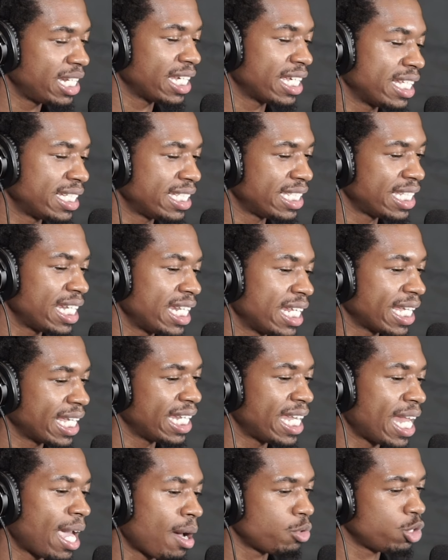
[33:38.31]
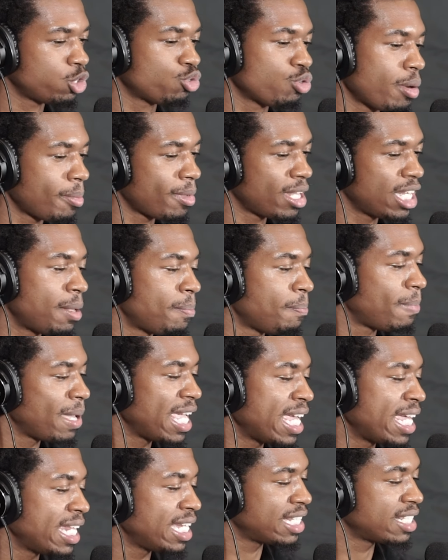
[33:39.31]
Spit it acidic and now we swimming
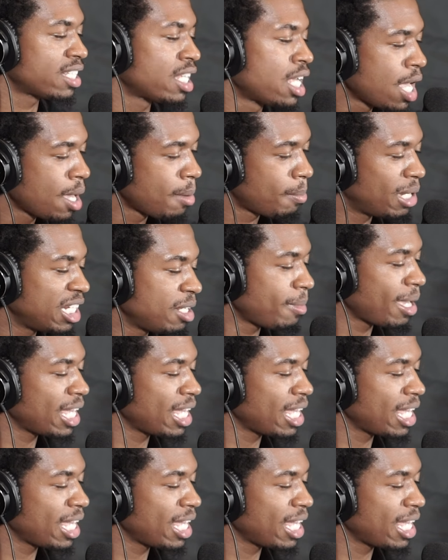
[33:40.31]
in business.